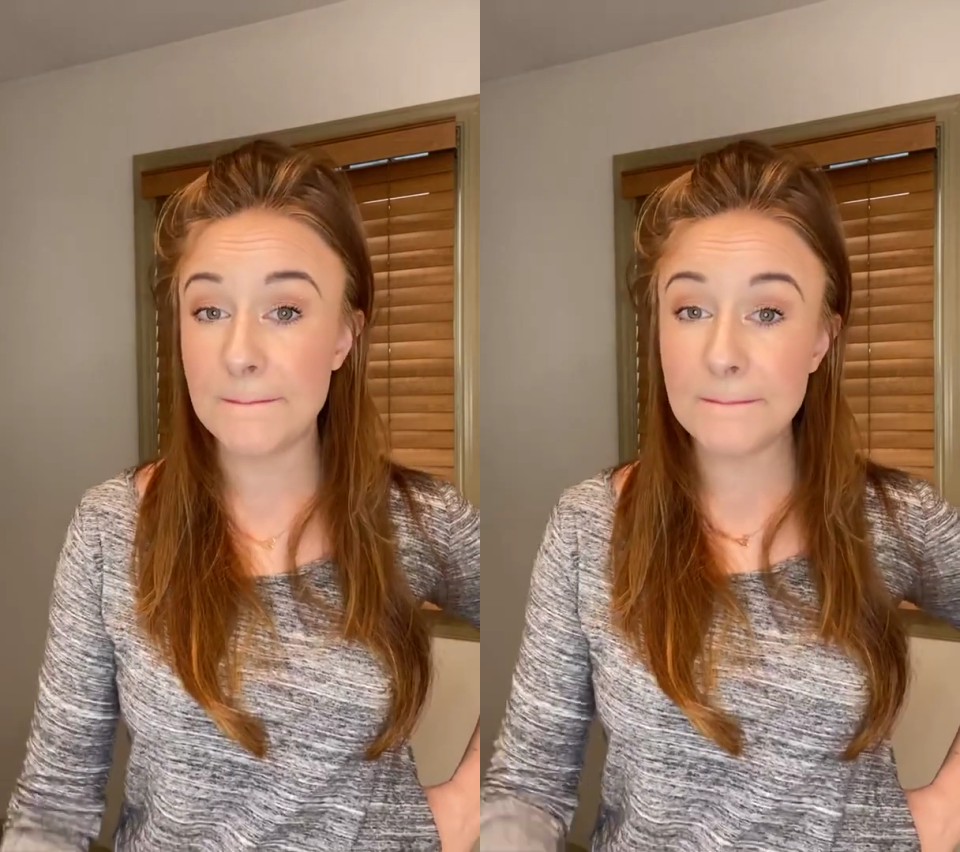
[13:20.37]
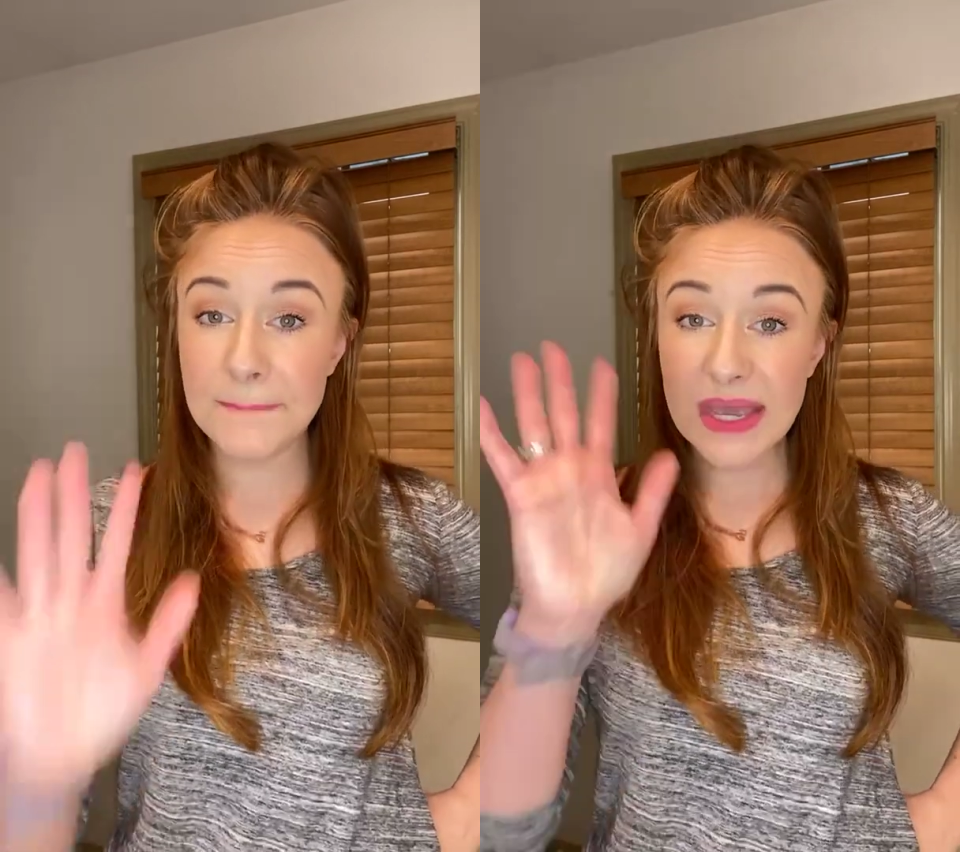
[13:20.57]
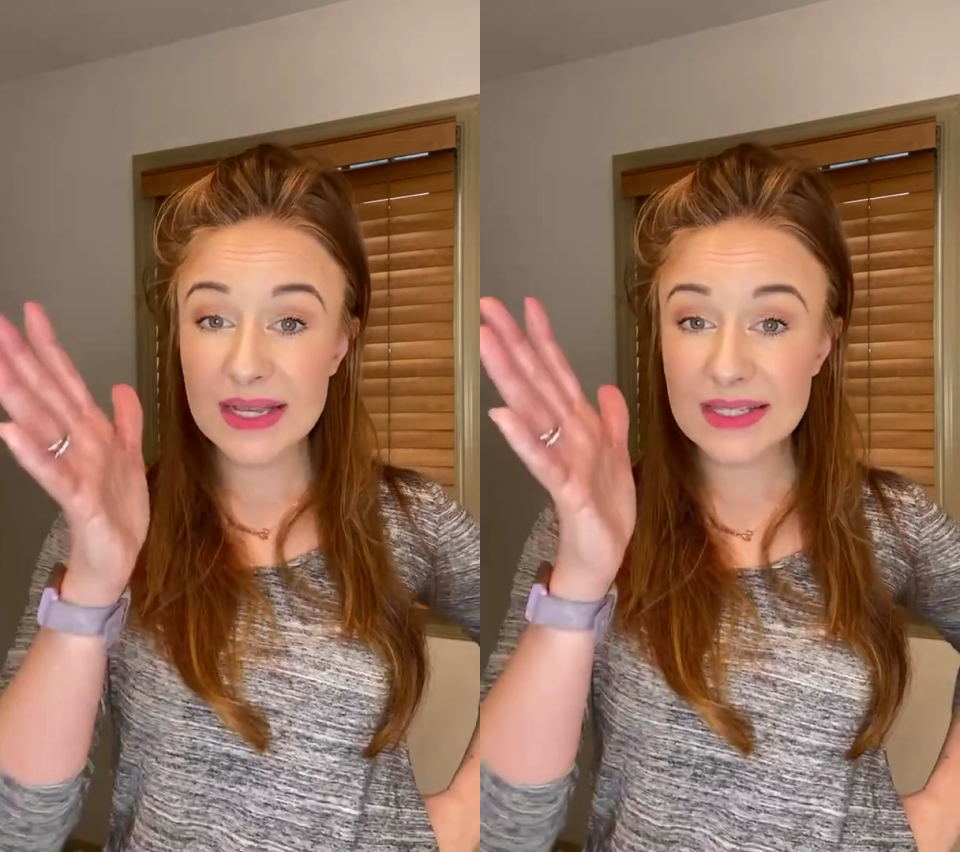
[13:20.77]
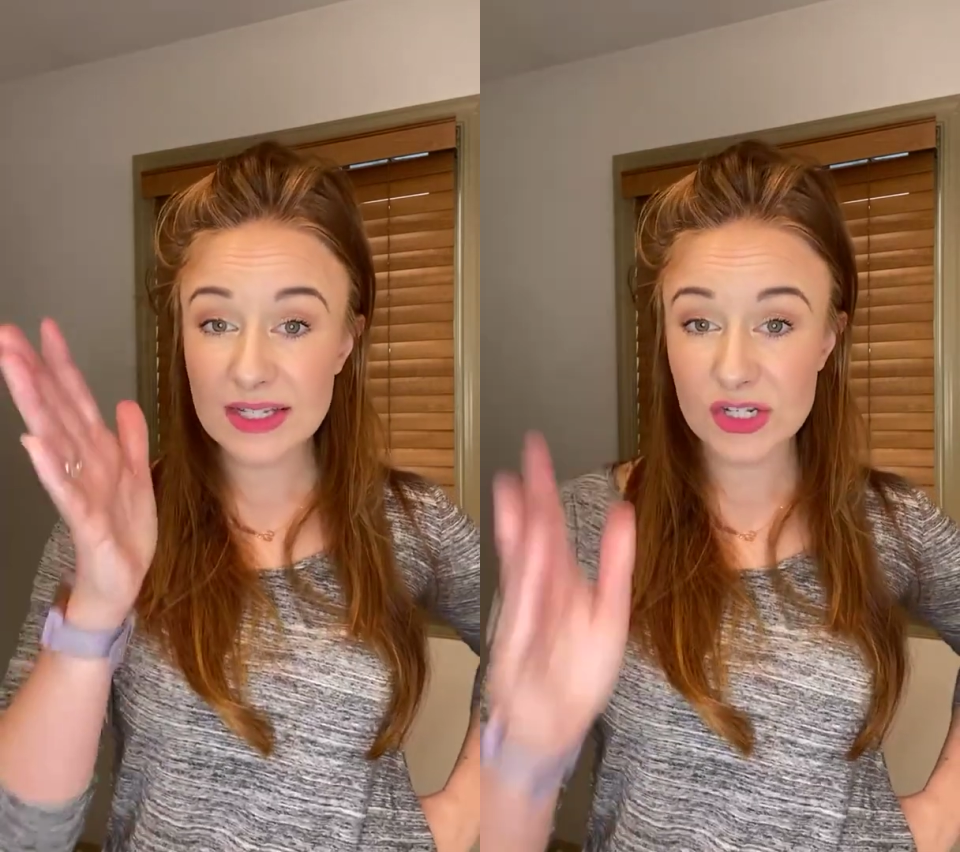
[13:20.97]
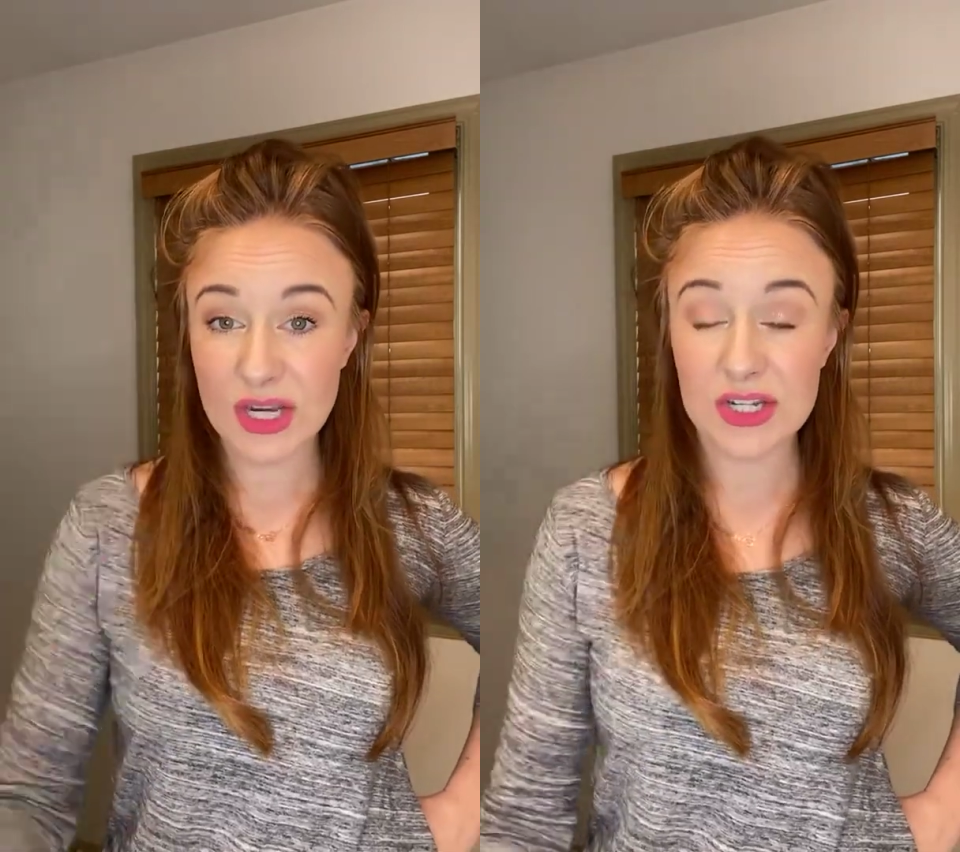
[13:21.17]
biggest
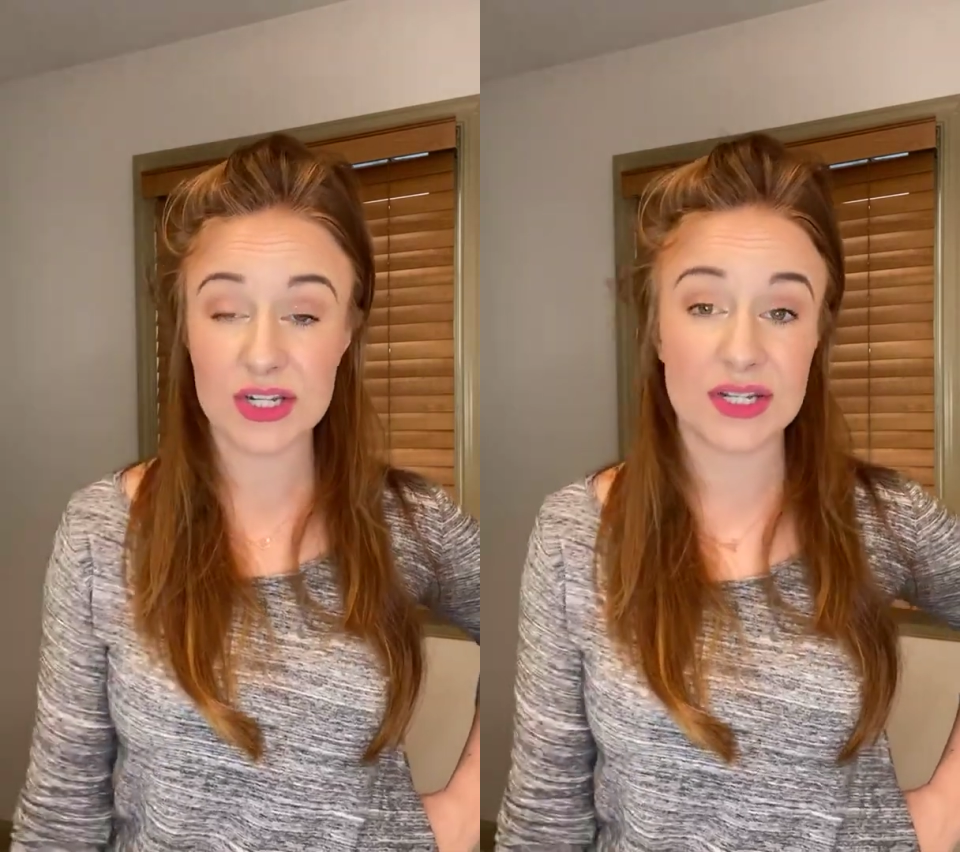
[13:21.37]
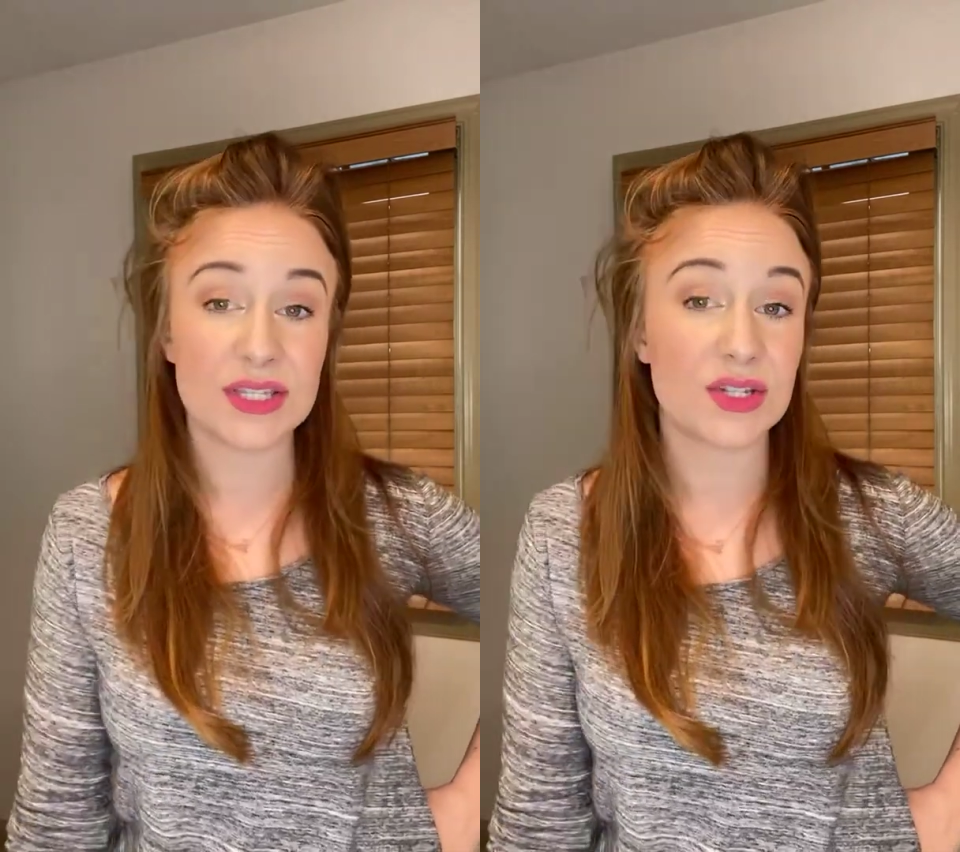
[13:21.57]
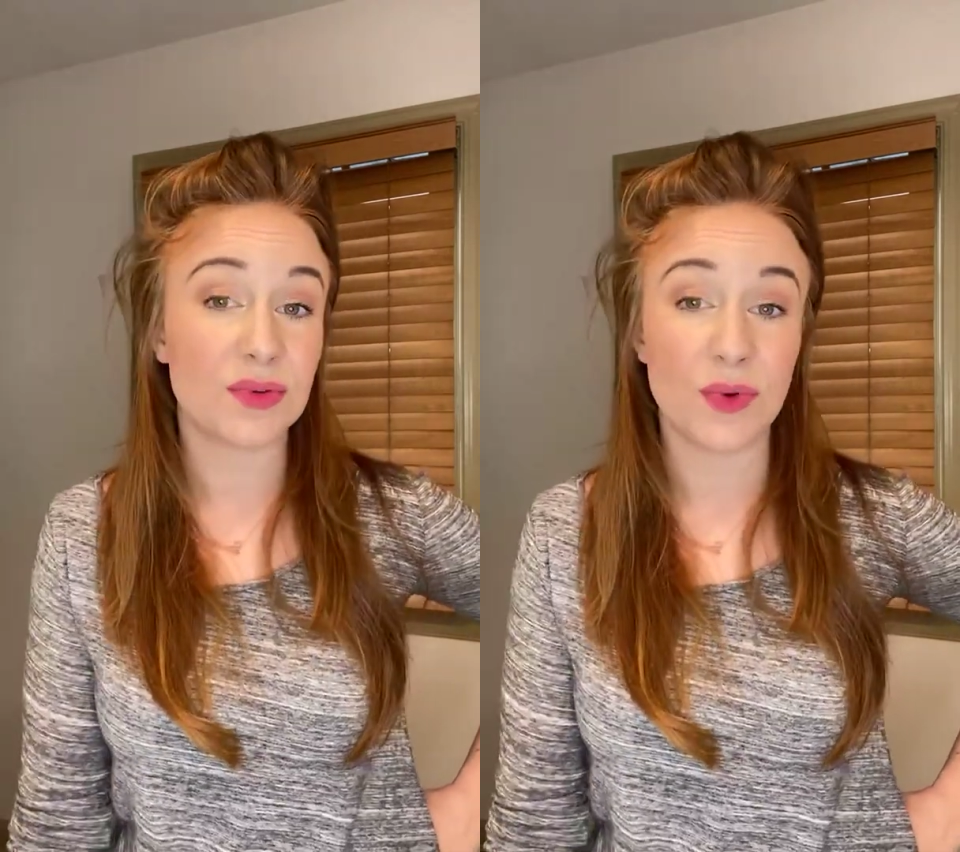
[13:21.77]
suggestion is to,